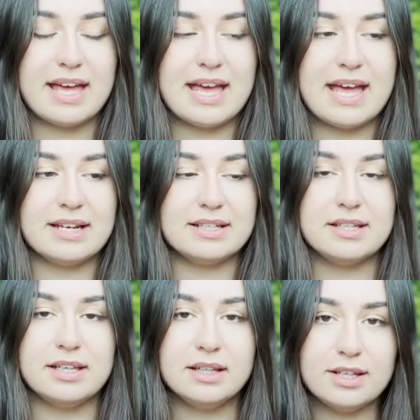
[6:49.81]
and
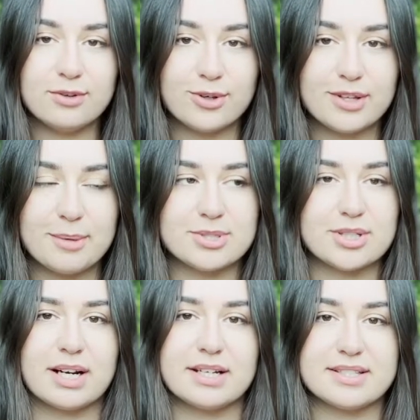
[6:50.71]
healing for them is
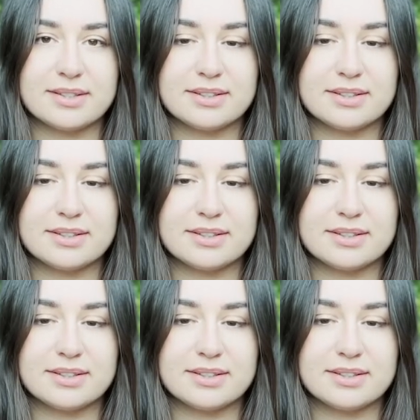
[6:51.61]
Christ.